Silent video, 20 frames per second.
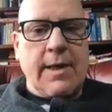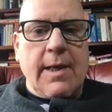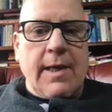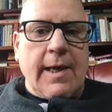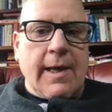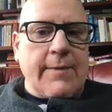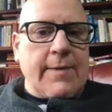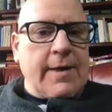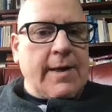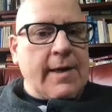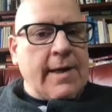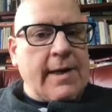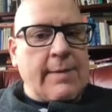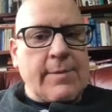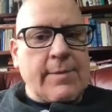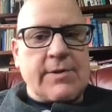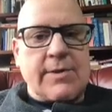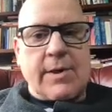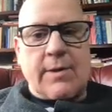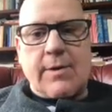and then
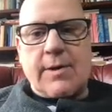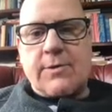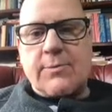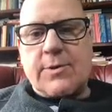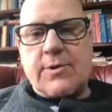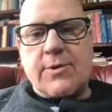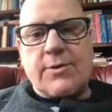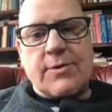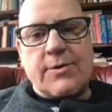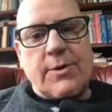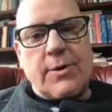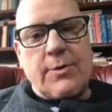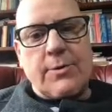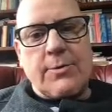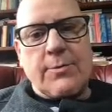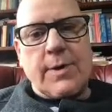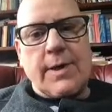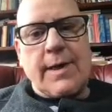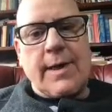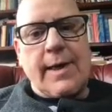emissaries, which is code
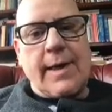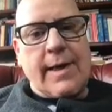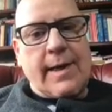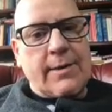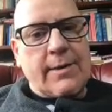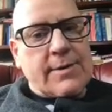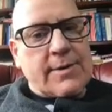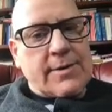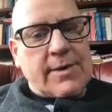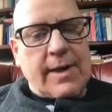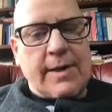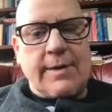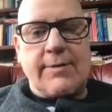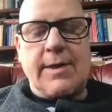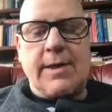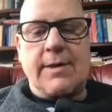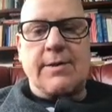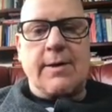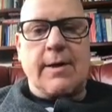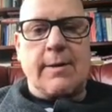running outside of the
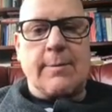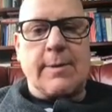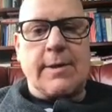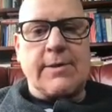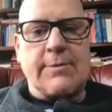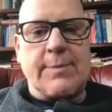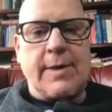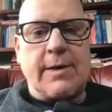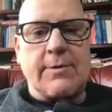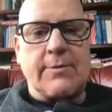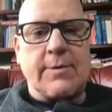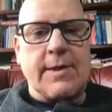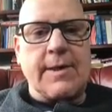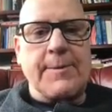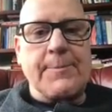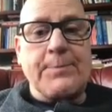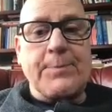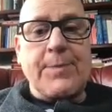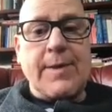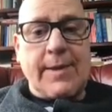autonomous boundary
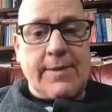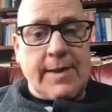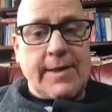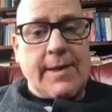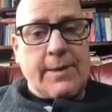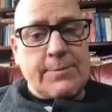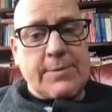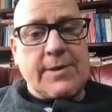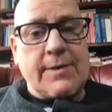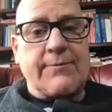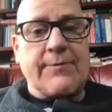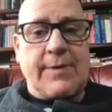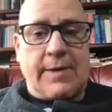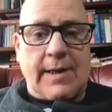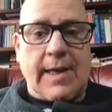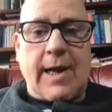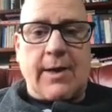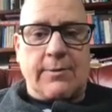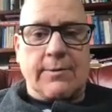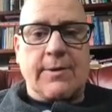that helps you fill
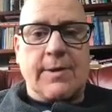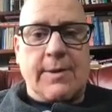out the